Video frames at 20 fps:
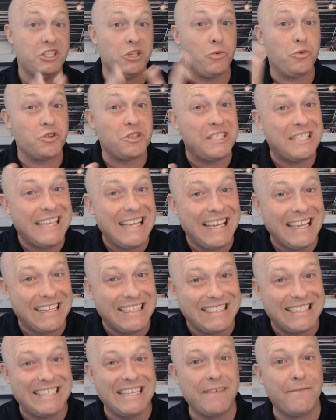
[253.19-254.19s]
So we're seeing a
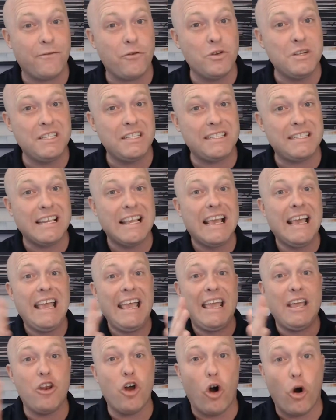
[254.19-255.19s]
difference
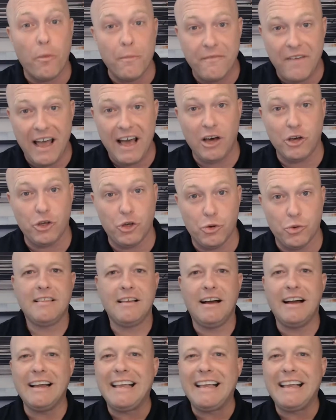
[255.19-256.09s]
in home value.